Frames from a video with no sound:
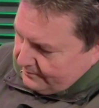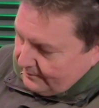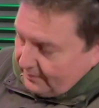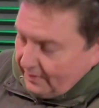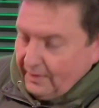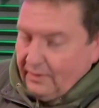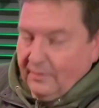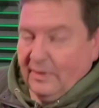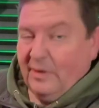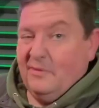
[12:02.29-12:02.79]

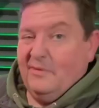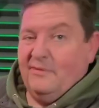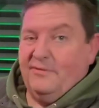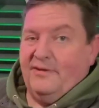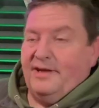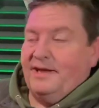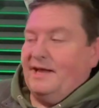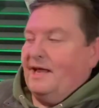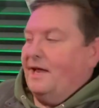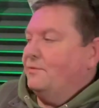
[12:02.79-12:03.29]
we'll
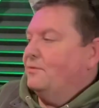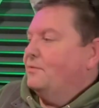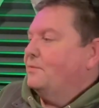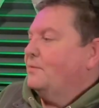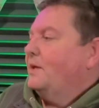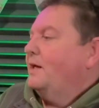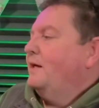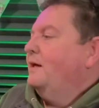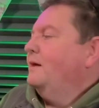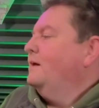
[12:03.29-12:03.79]
find out, won't
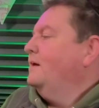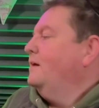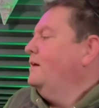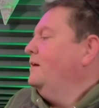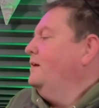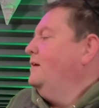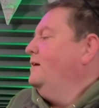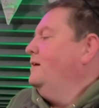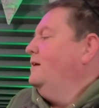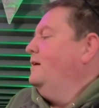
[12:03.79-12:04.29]
we?
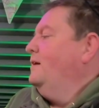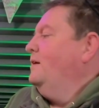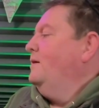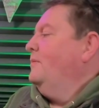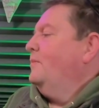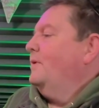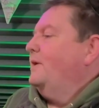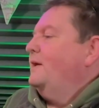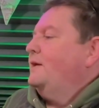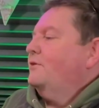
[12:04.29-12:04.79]

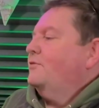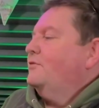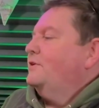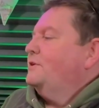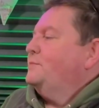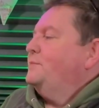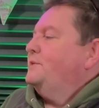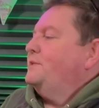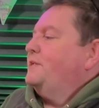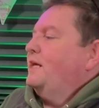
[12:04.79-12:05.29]
By
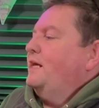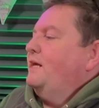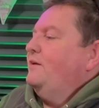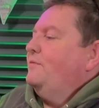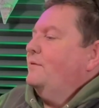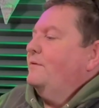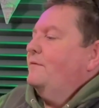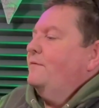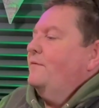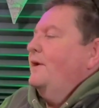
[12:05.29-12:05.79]
Christmas
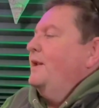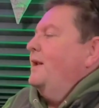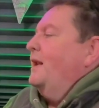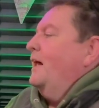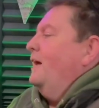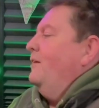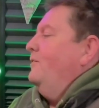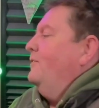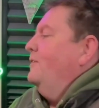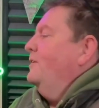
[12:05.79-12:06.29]
Eve, we'll find out.